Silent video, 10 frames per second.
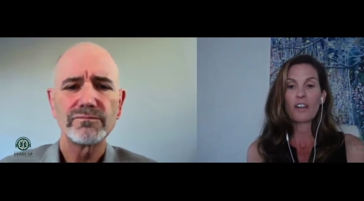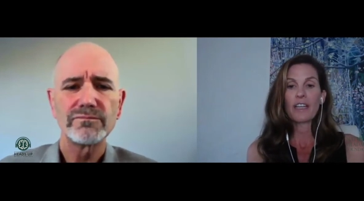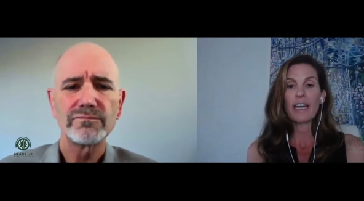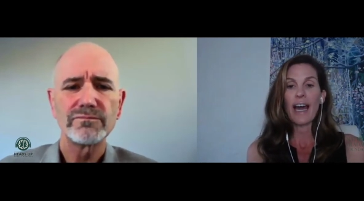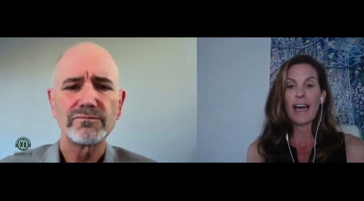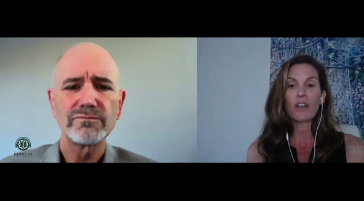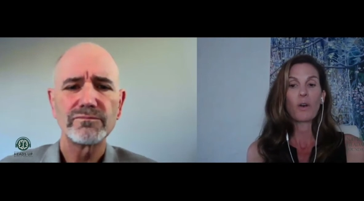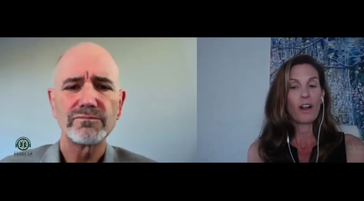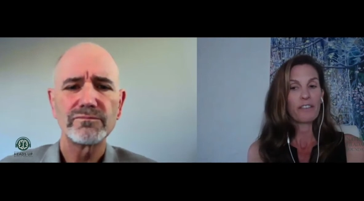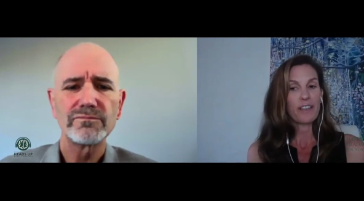Speaker 1: the Added
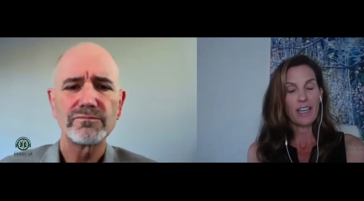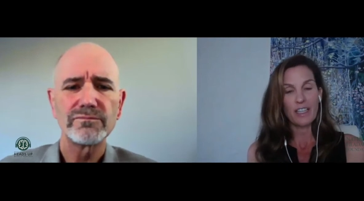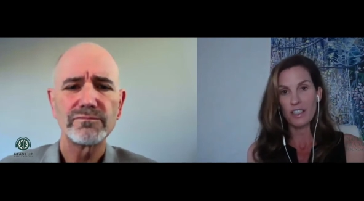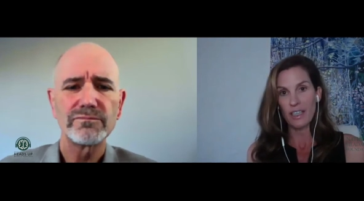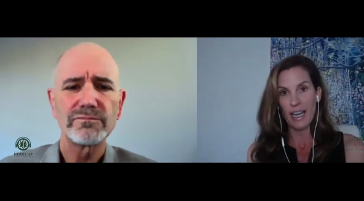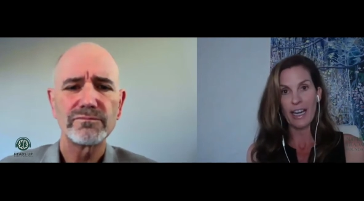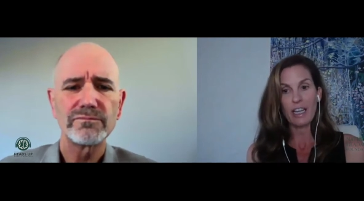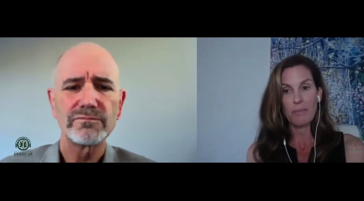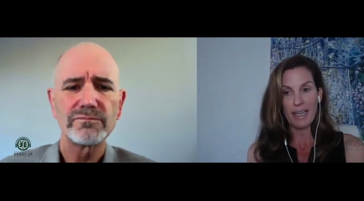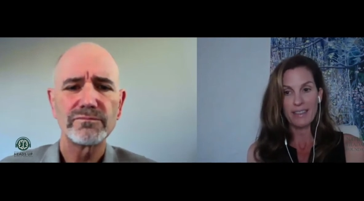Qualification in
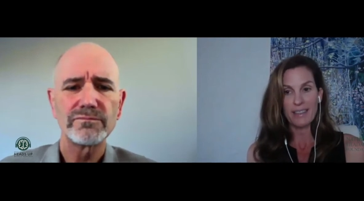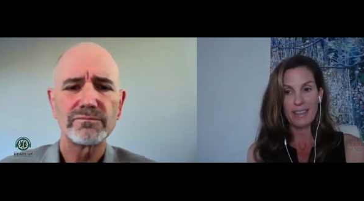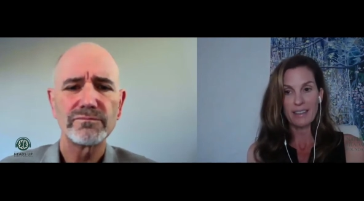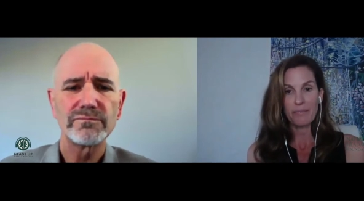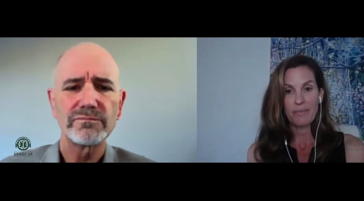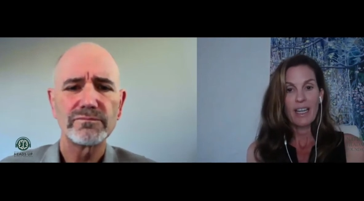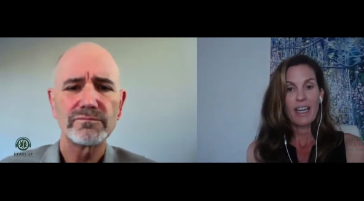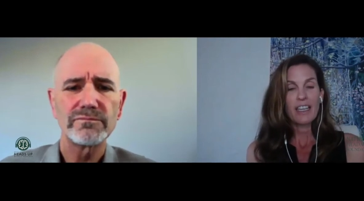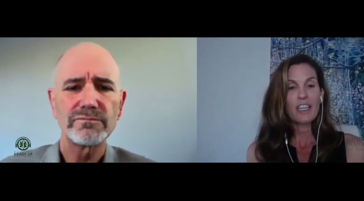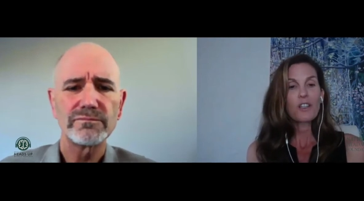Headache Medicine.
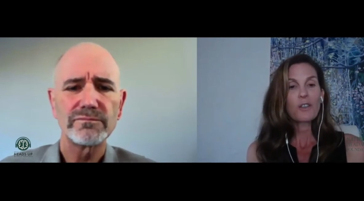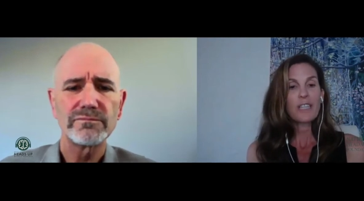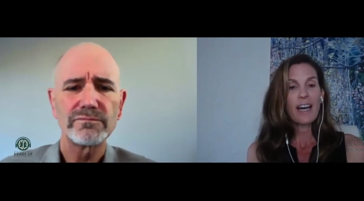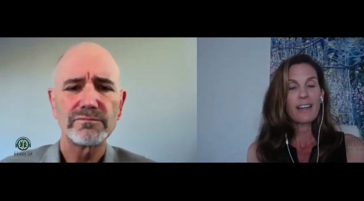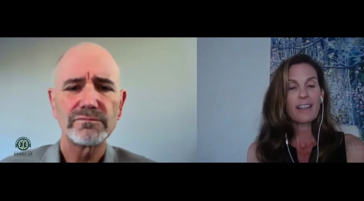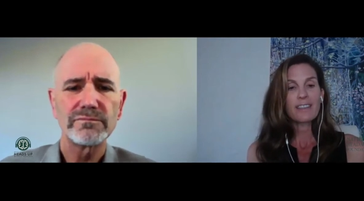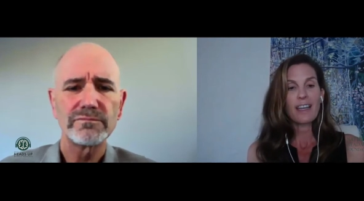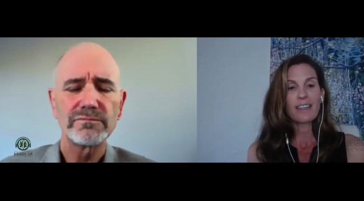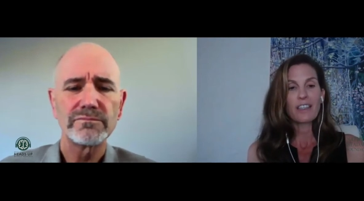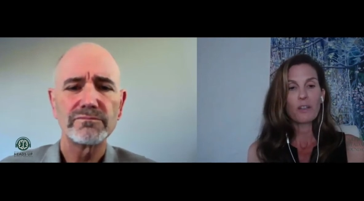Can you tell us
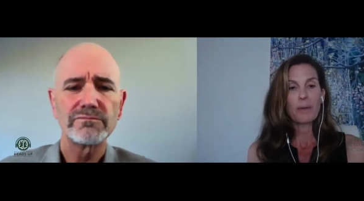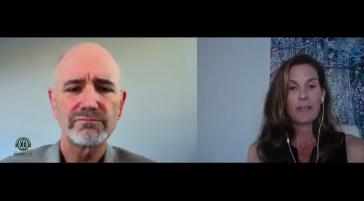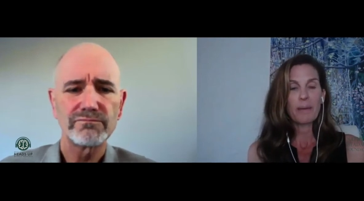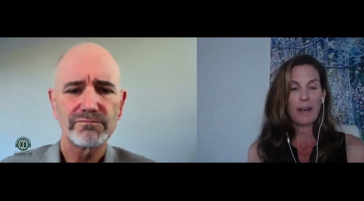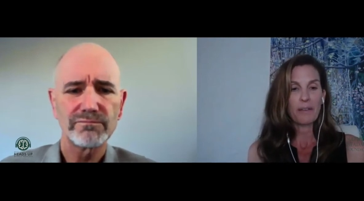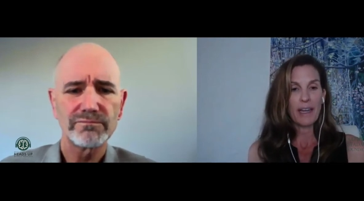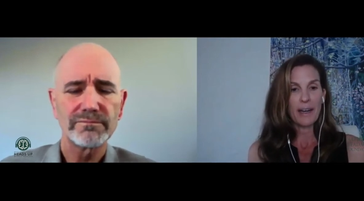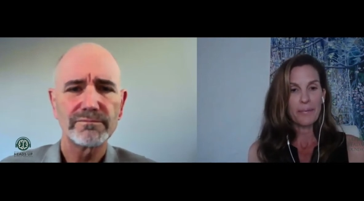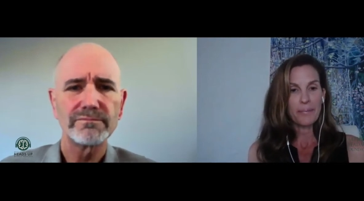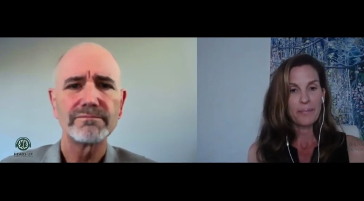a little bit about
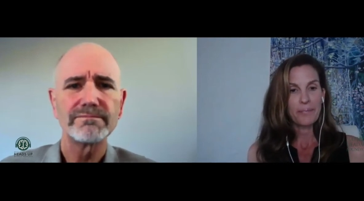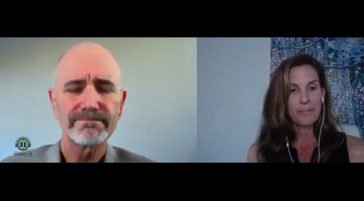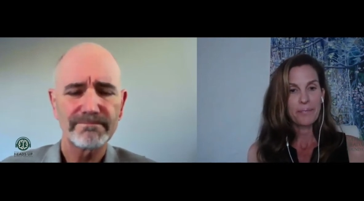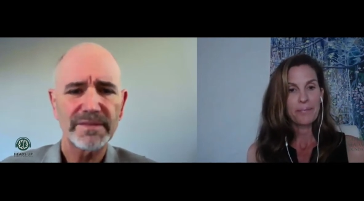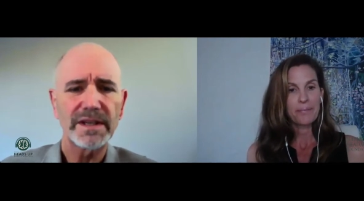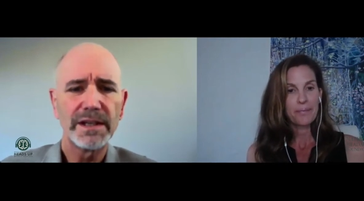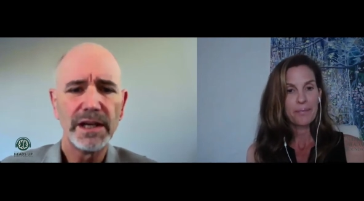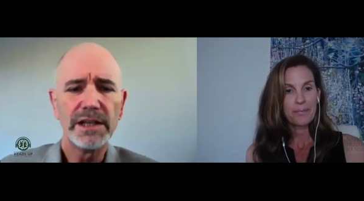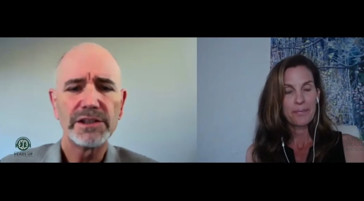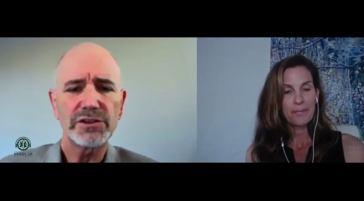that?
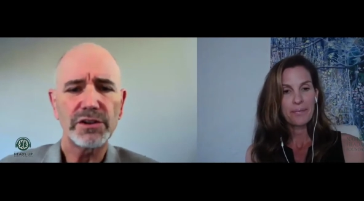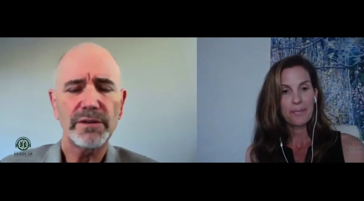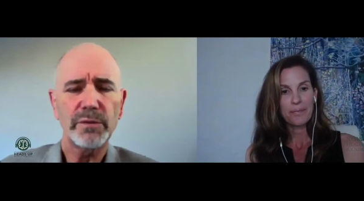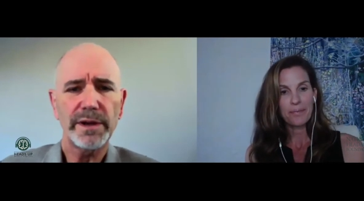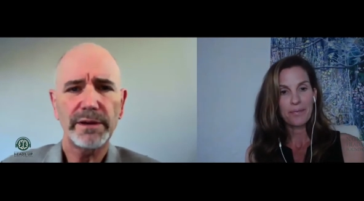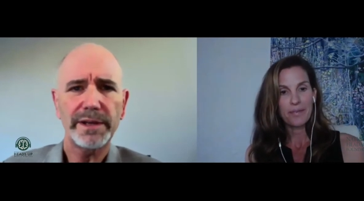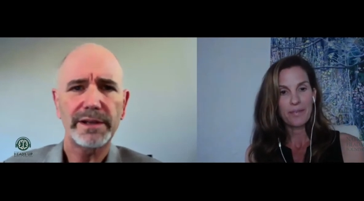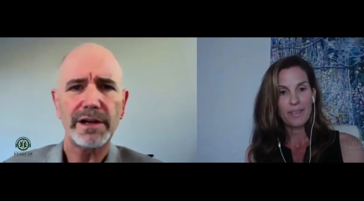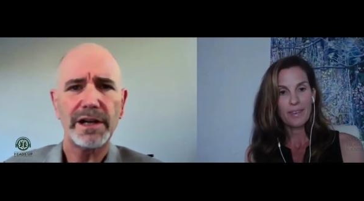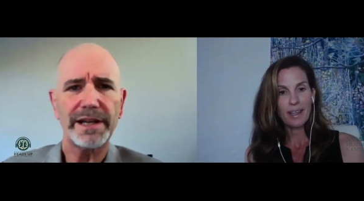
Speaker 2: Sure, and we, we
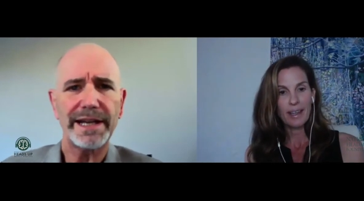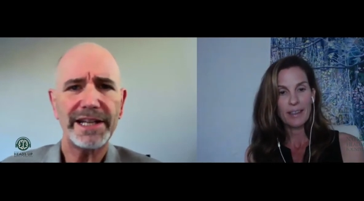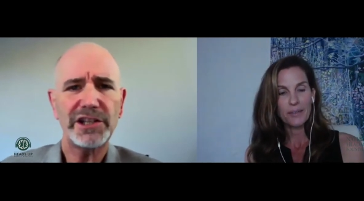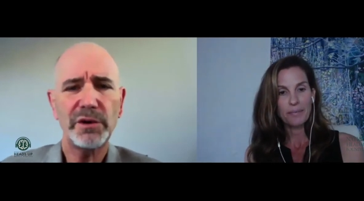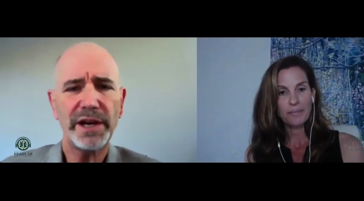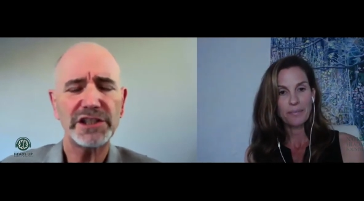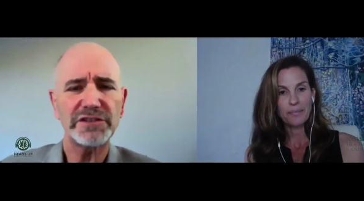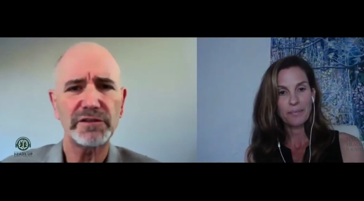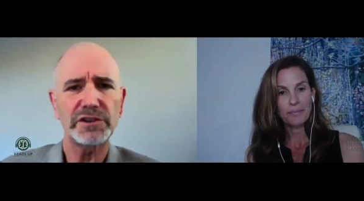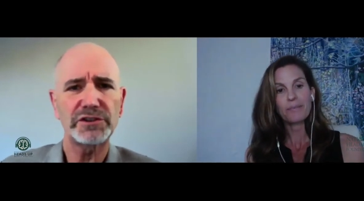call it AQH
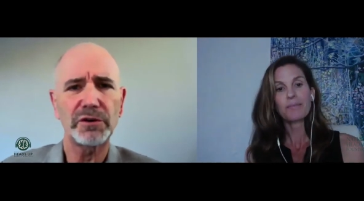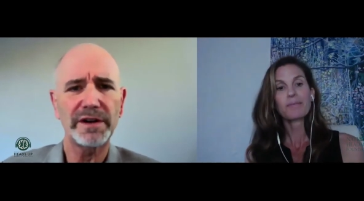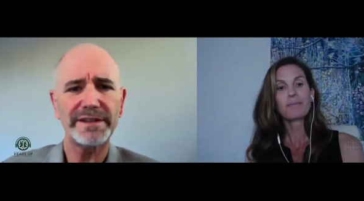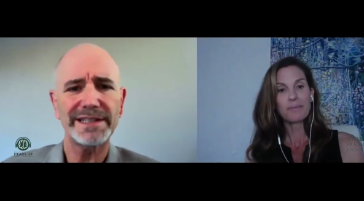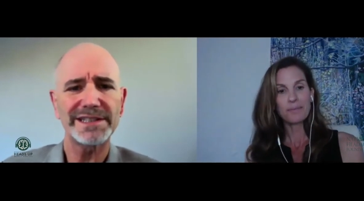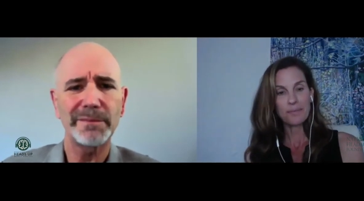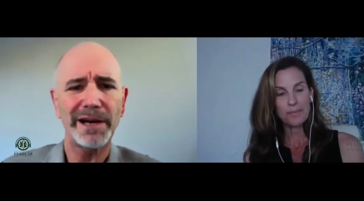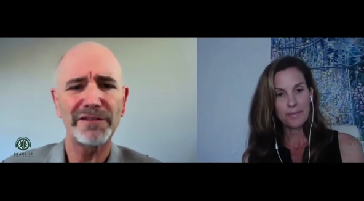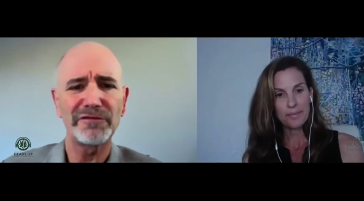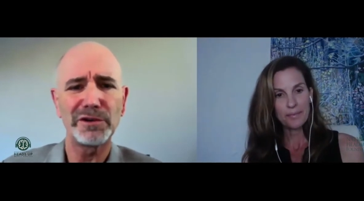for short. That's a
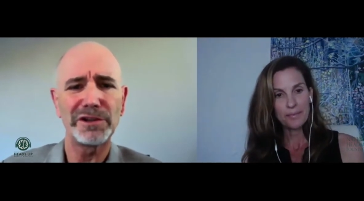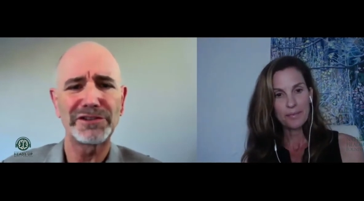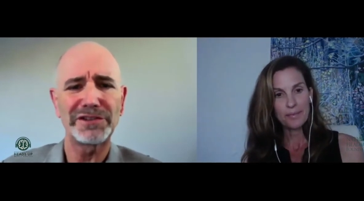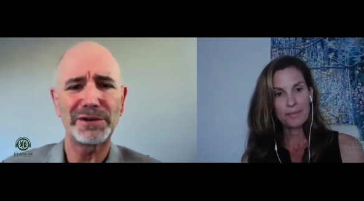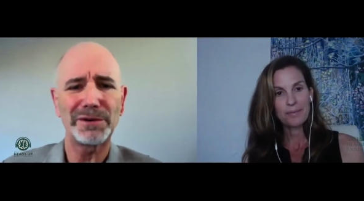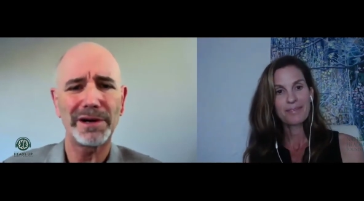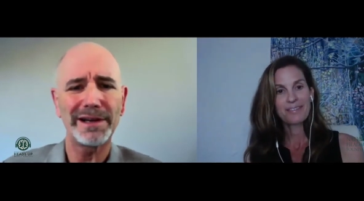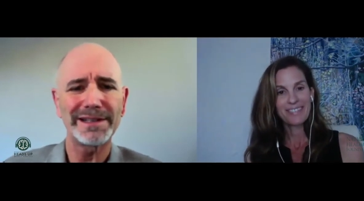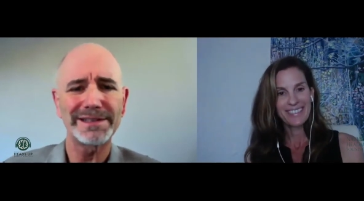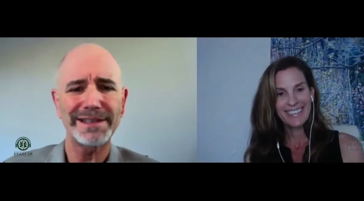mouthful to
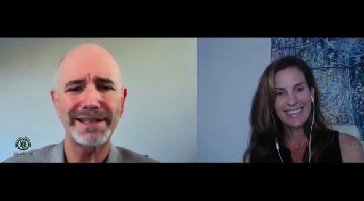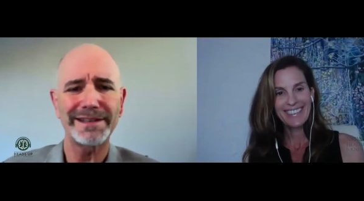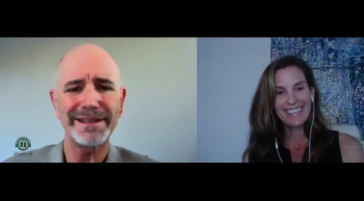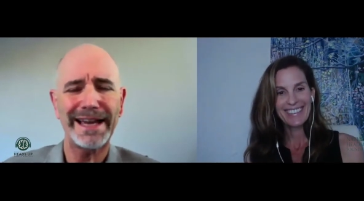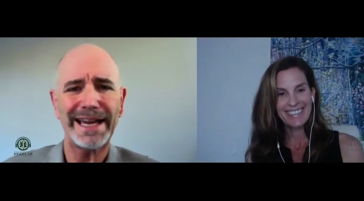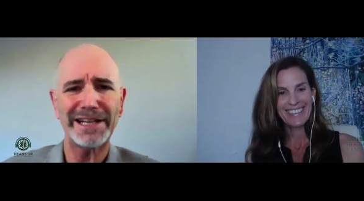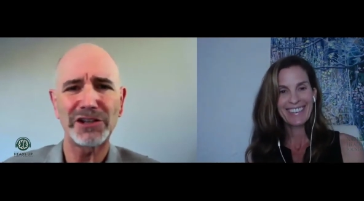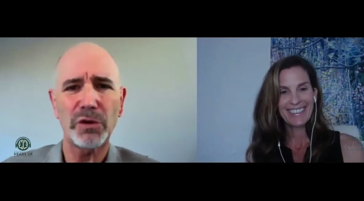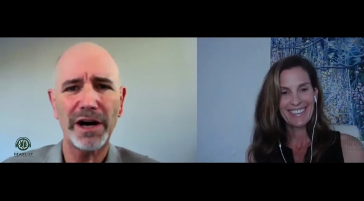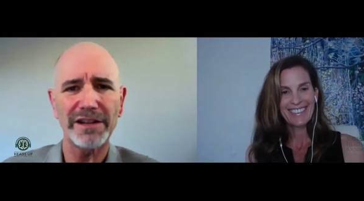uh, say the added
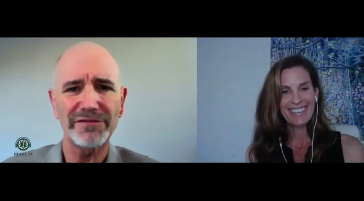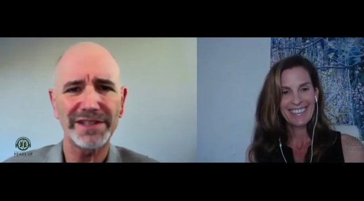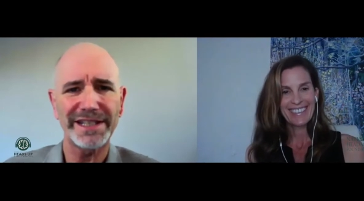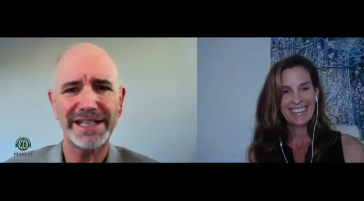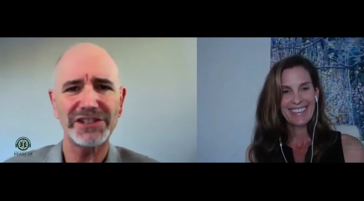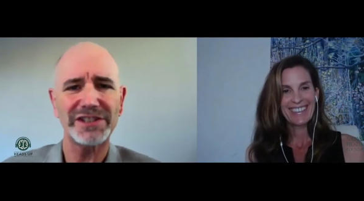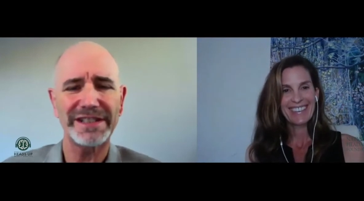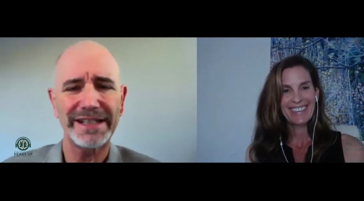qualification in